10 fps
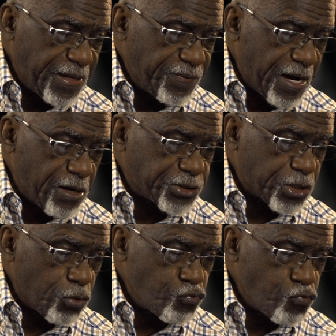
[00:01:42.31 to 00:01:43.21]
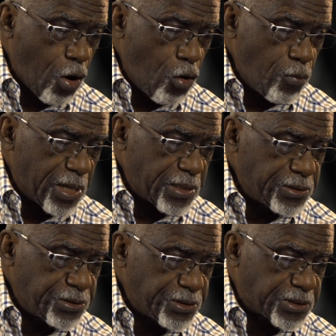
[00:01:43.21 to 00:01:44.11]
then there's
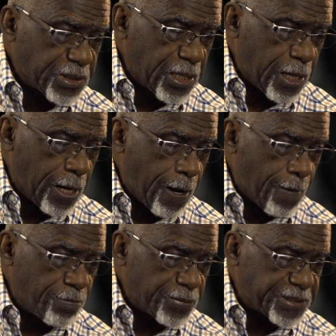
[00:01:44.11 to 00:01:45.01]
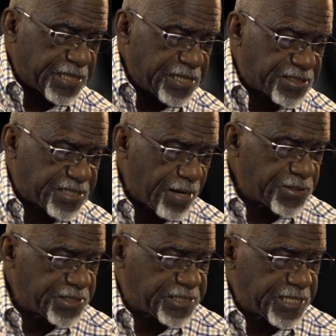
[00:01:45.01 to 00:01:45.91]
Romans
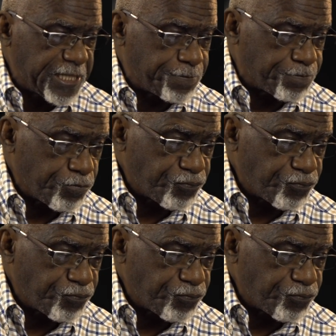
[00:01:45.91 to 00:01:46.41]
10:17.